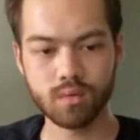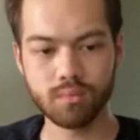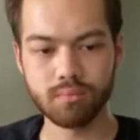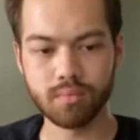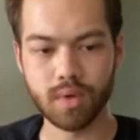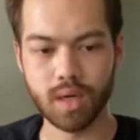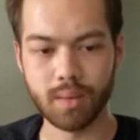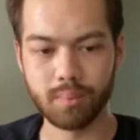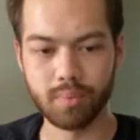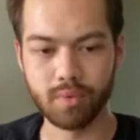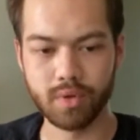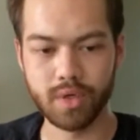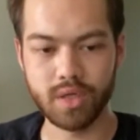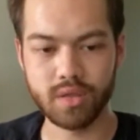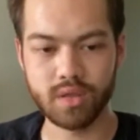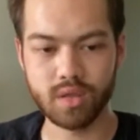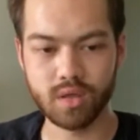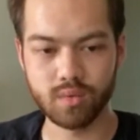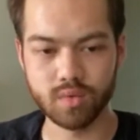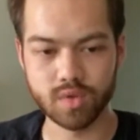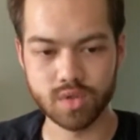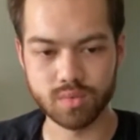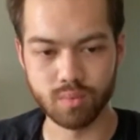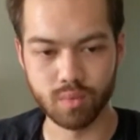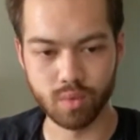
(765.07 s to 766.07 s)
My
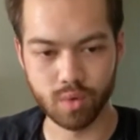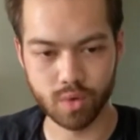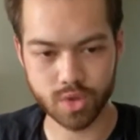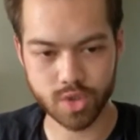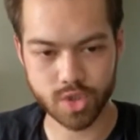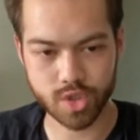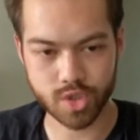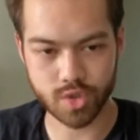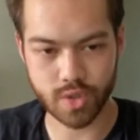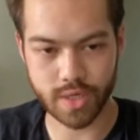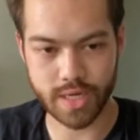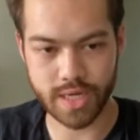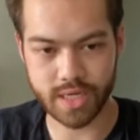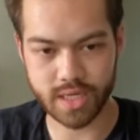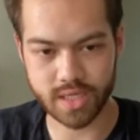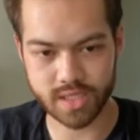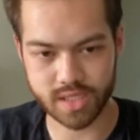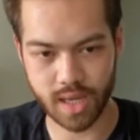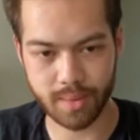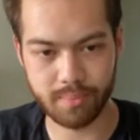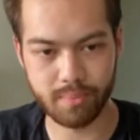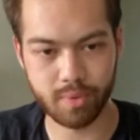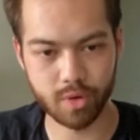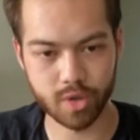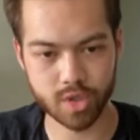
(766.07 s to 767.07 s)
breathing was more strained as
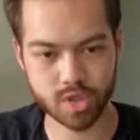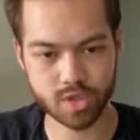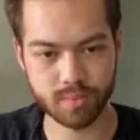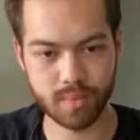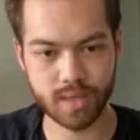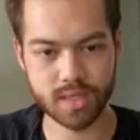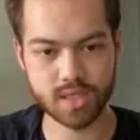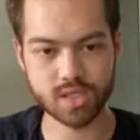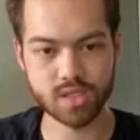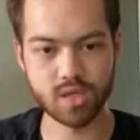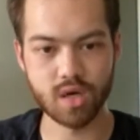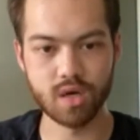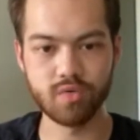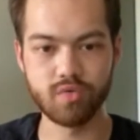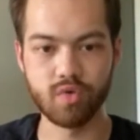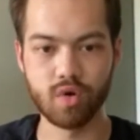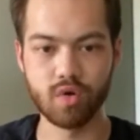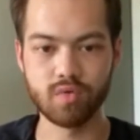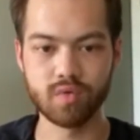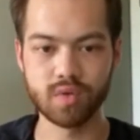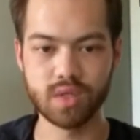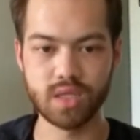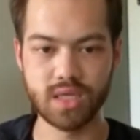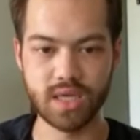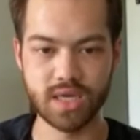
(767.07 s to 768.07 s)
I pushed myself
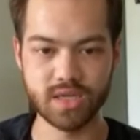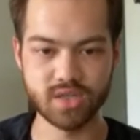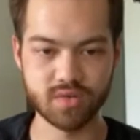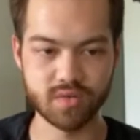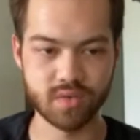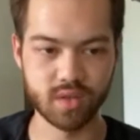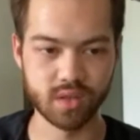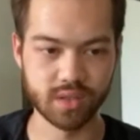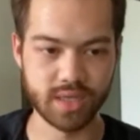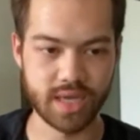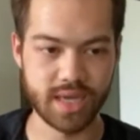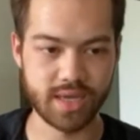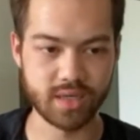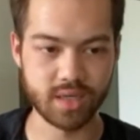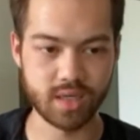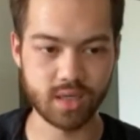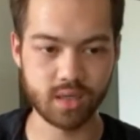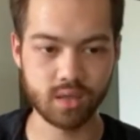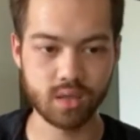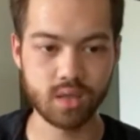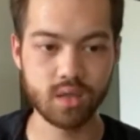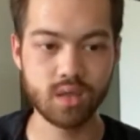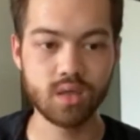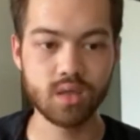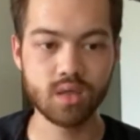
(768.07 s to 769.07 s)
over the edge of the
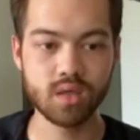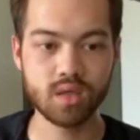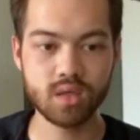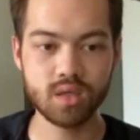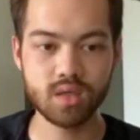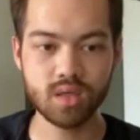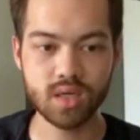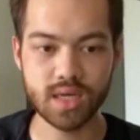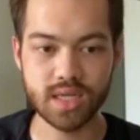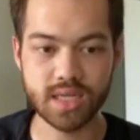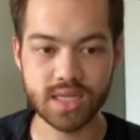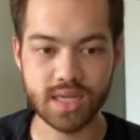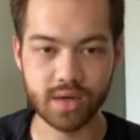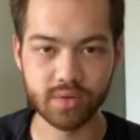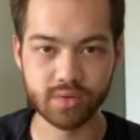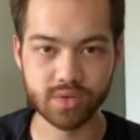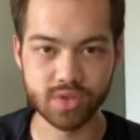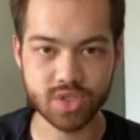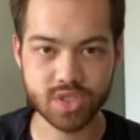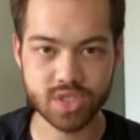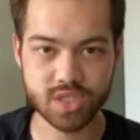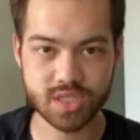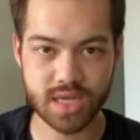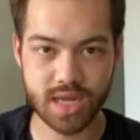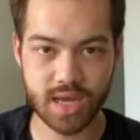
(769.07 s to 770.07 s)
landing and down the
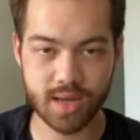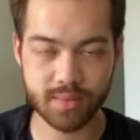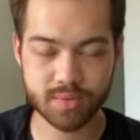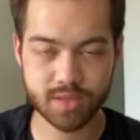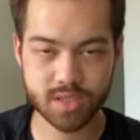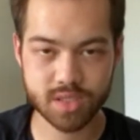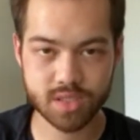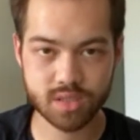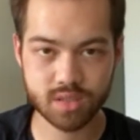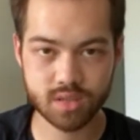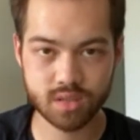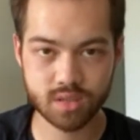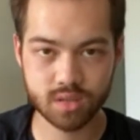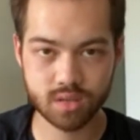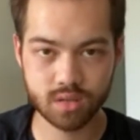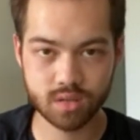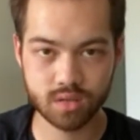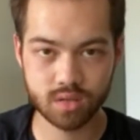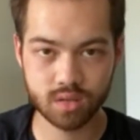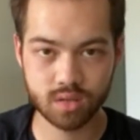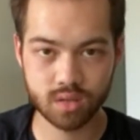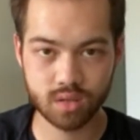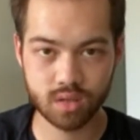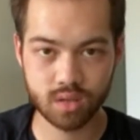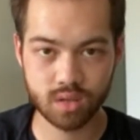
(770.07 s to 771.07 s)
steps.
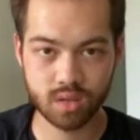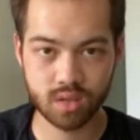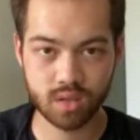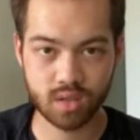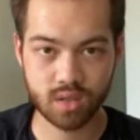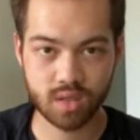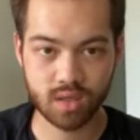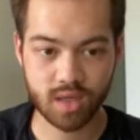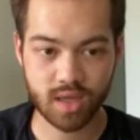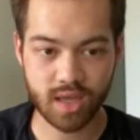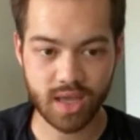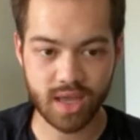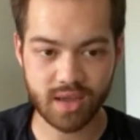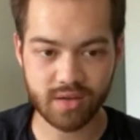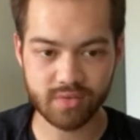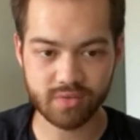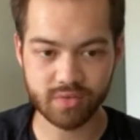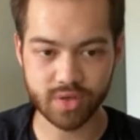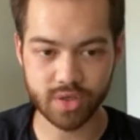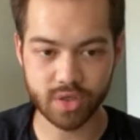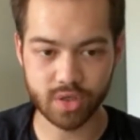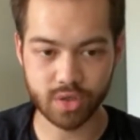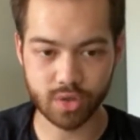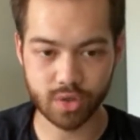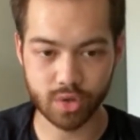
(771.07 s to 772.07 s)

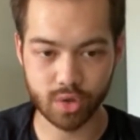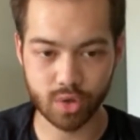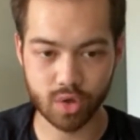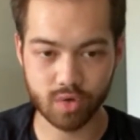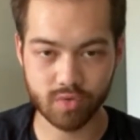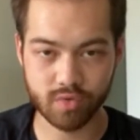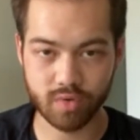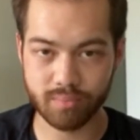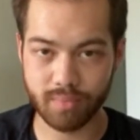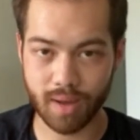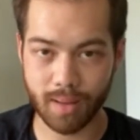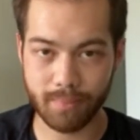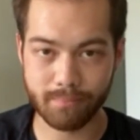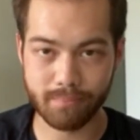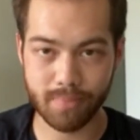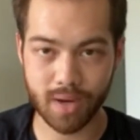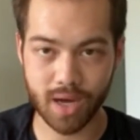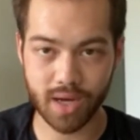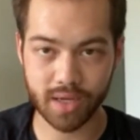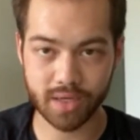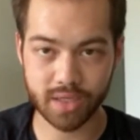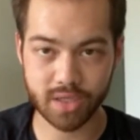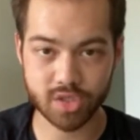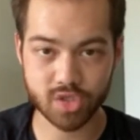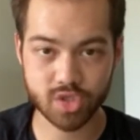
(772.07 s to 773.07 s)
Every nerve in my
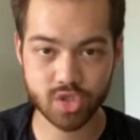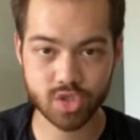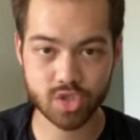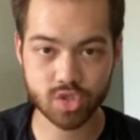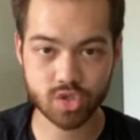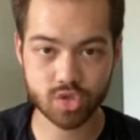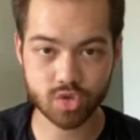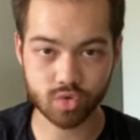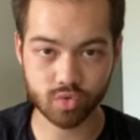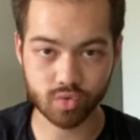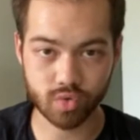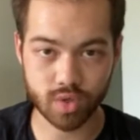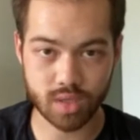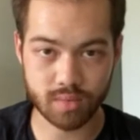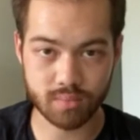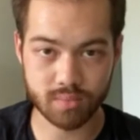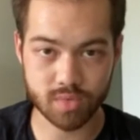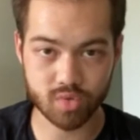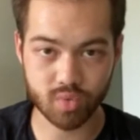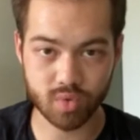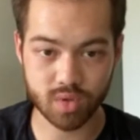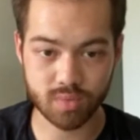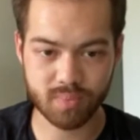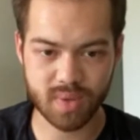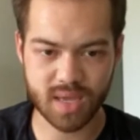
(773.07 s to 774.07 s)
body screamed
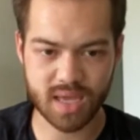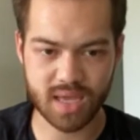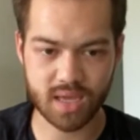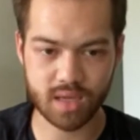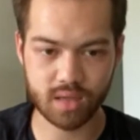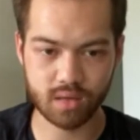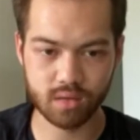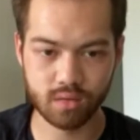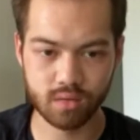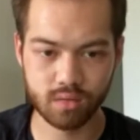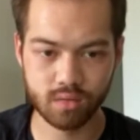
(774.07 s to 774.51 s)
with pain.